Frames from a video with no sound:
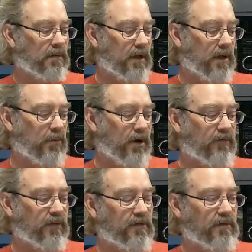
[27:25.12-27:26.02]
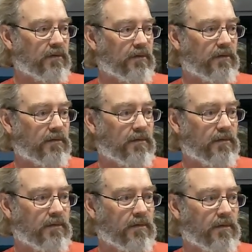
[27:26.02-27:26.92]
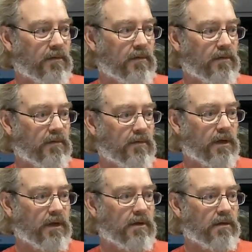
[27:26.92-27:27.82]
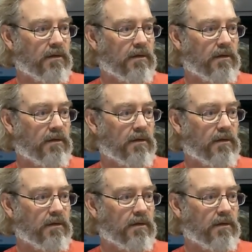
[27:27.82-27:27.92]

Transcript: Like a breakfast. Right?